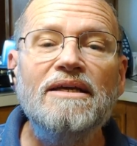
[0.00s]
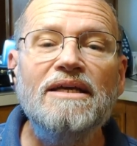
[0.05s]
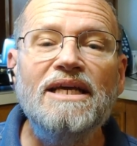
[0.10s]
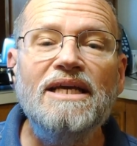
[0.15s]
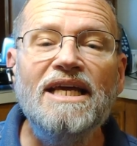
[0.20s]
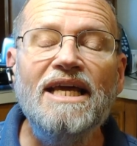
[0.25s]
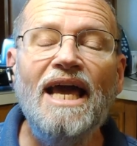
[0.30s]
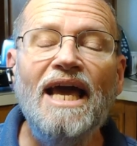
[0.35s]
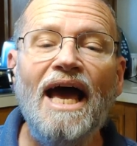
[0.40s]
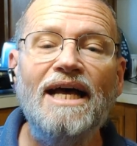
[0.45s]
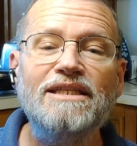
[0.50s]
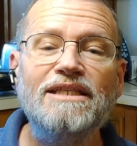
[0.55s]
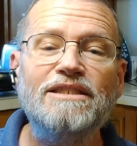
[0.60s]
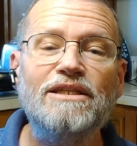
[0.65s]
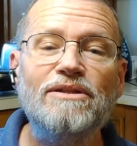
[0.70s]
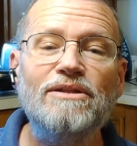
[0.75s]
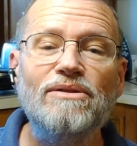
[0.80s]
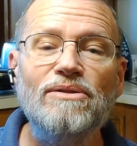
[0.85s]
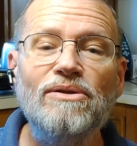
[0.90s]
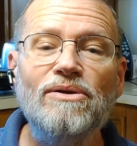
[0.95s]
he has
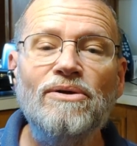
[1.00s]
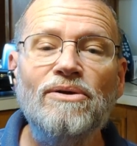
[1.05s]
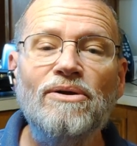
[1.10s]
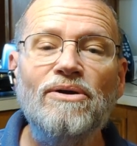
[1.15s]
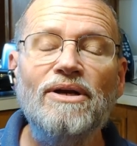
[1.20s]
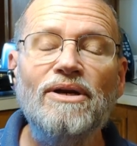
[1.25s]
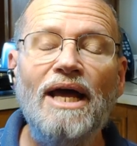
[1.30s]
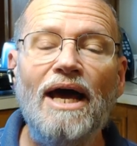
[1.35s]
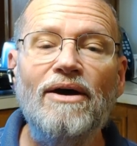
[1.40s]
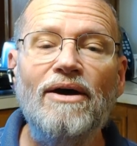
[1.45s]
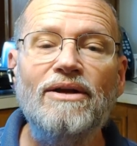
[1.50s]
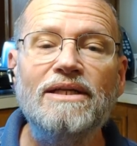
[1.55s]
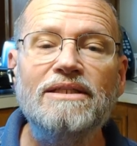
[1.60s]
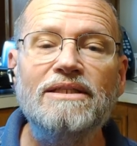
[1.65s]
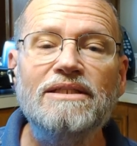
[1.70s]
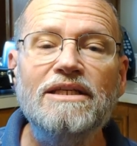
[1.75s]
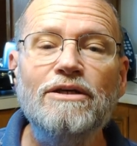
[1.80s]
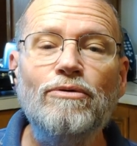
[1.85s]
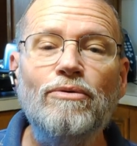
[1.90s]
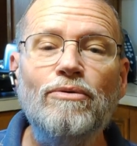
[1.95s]
to learn how to
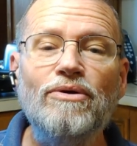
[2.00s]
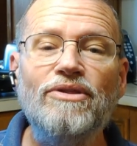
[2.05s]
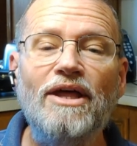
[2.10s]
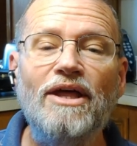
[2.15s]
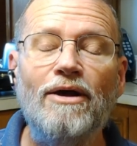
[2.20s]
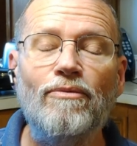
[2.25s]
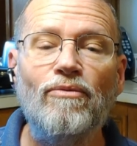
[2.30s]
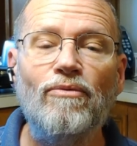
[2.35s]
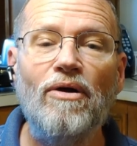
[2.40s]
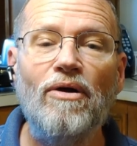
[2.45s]
deal with that